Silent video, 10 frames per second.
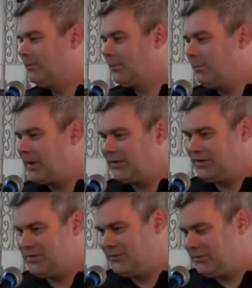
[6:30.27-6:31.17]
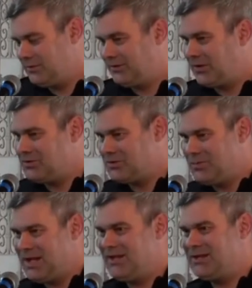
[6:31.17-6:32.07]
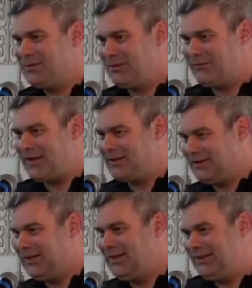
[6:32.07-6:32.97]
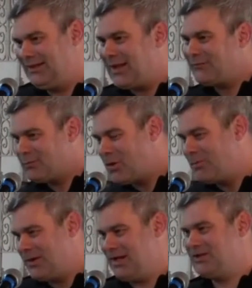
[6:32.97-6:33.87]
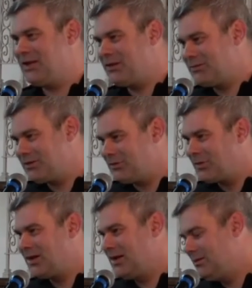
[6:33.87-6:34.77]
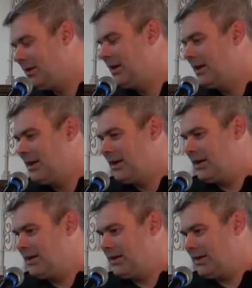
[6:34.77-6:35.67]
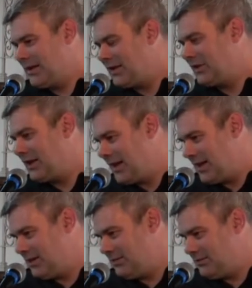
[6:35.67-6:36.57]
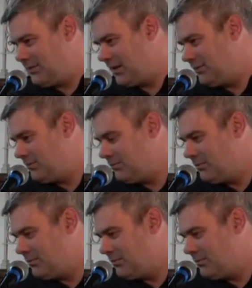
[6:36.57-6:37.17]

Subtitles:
message of social media and the fact that it's easy to have a pop at each other and try and escalate and